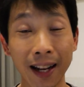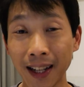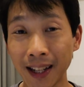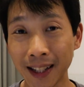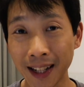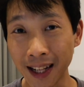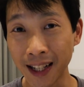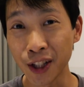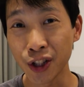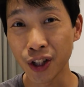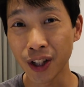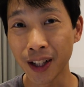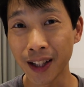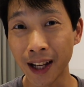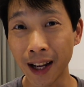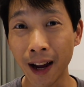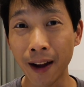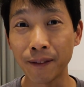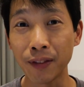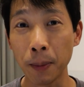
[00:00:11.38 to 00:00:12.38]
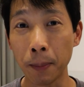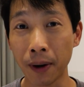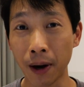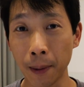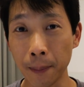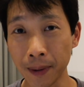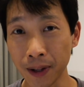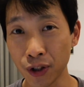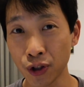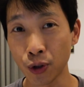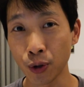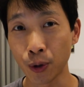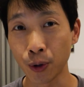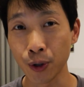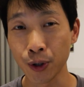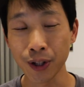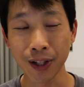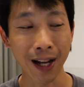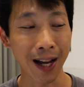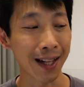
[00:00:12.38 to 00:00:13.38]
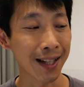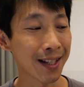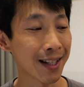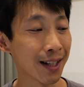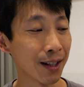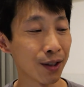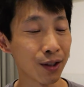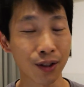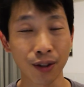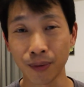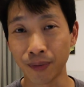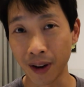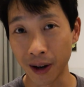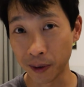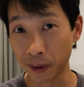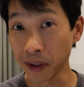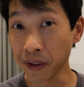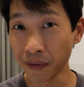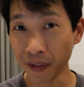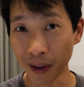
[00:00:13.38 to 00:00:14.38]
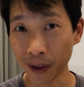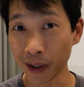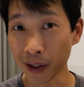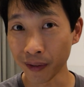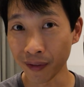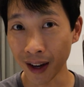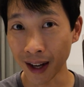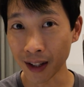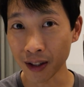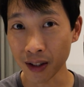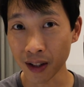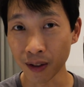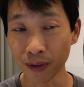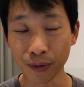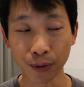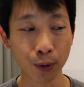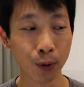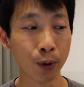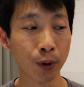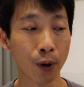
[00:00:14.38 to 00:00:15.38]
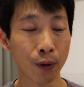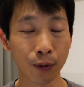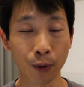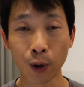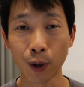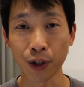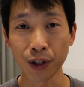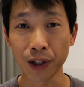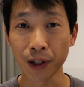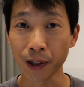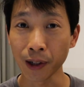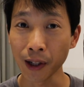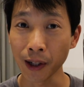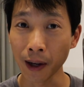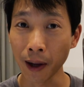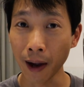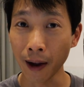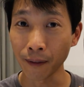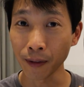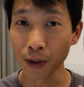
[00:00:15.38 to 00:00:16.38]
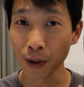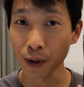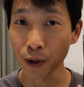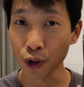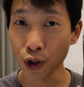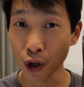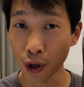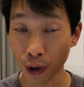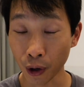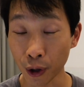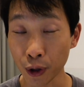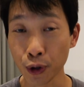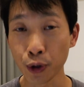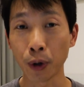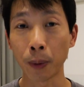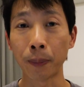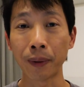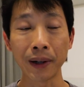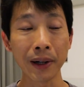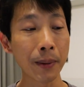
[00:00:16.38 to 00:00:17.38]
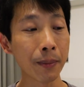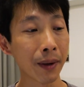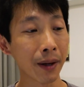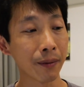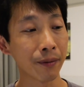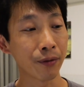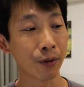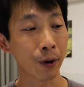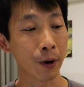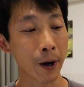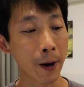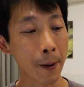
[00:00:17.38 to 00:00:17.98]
And in Asia, they have department stores that sells very, very fancy fruit. Of course, you're going to have to charge you a premium for